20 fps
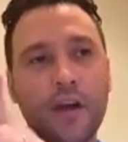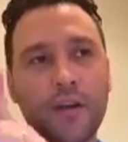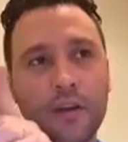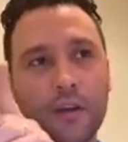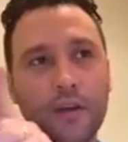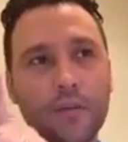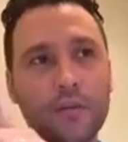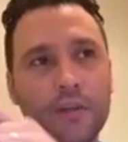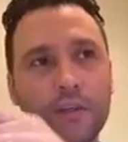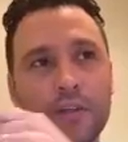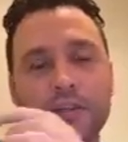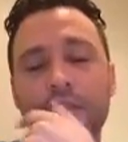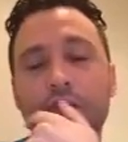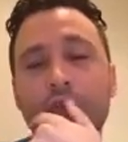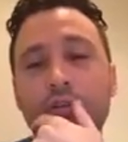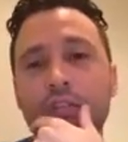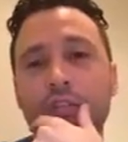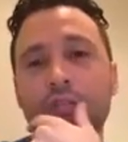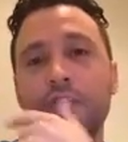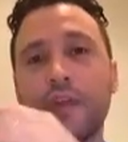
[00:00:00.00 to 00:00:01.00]
out a real
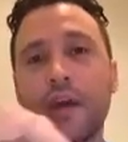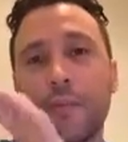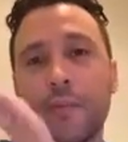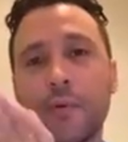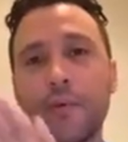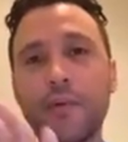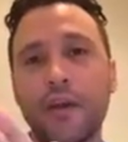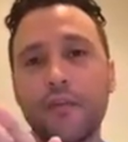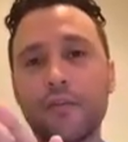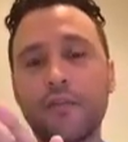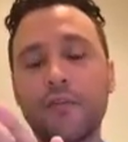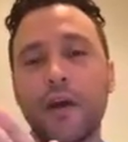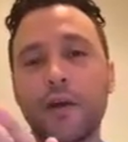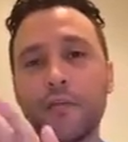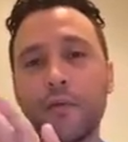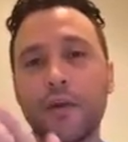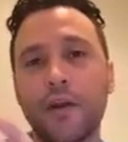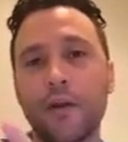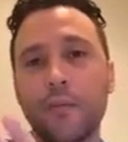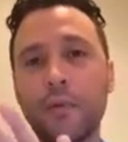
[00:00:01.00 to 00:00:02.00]
solution for that, but when I
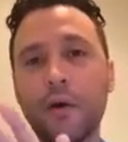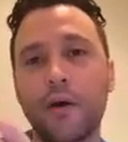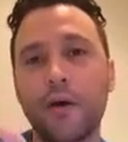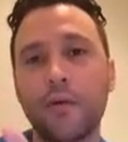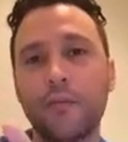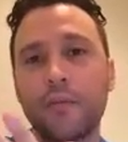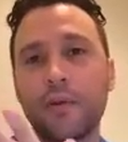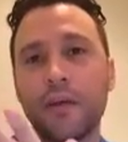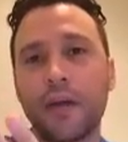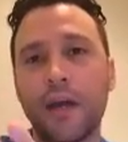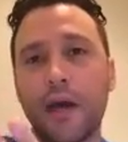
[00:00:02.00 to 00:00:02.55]
find one, I'll